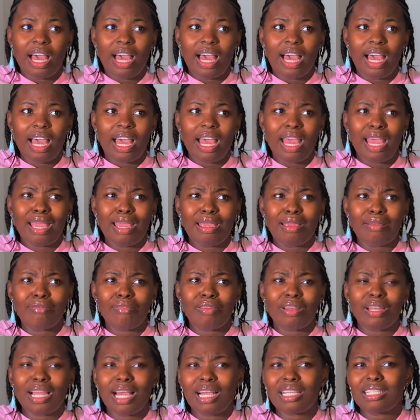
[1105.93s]
I
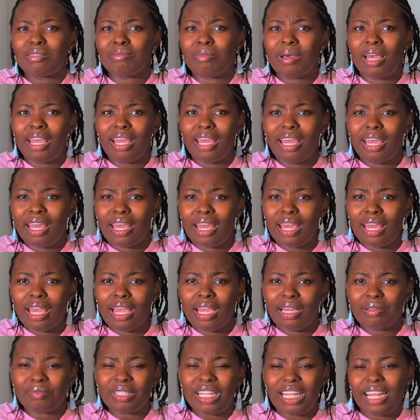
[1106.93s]
relaxed my
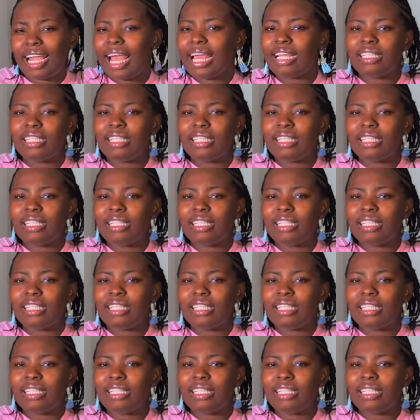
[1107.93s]
hair. Like,